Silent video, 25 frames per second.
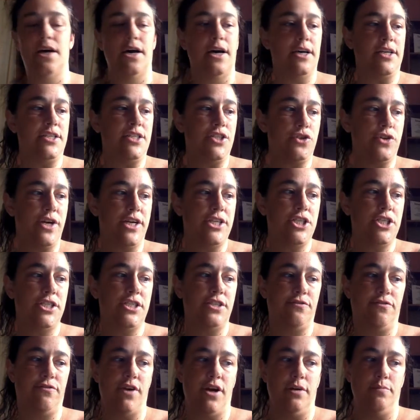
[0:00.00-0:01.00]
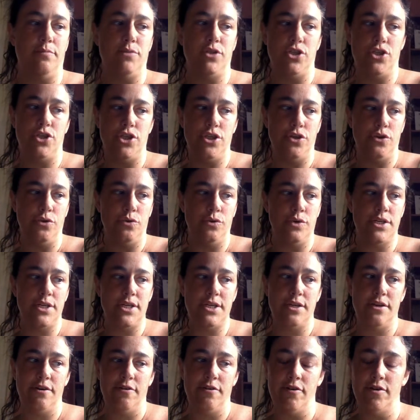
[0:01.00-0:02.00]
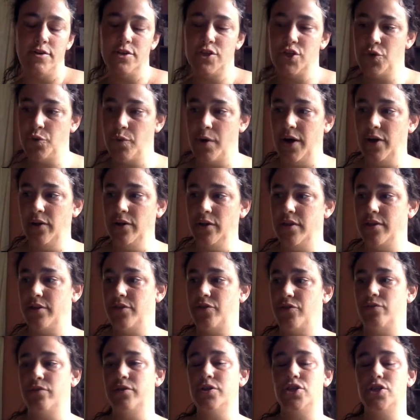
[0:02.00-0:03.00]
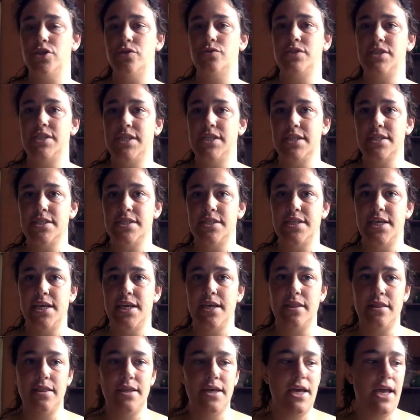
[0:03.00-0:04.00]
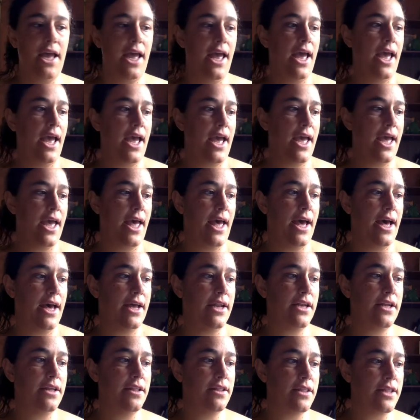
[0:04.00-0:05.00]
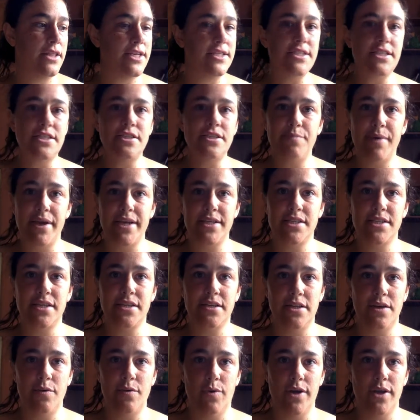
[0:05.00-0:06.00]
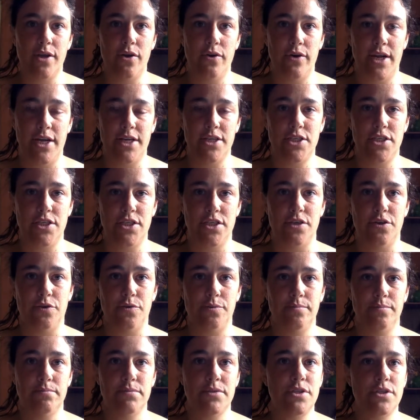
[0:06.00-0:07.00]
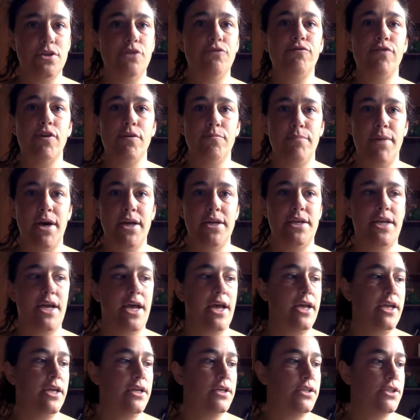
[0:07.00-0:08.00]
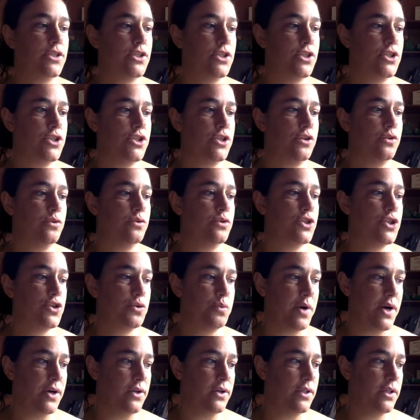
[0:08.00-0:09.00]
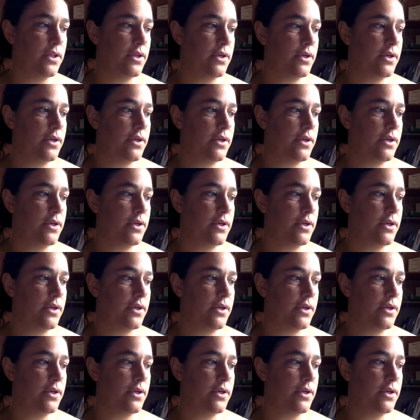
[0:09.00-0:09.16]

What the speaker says: stretches from June 12th through June 16th, and this is basically what you need to do. So for Monday, June 12th,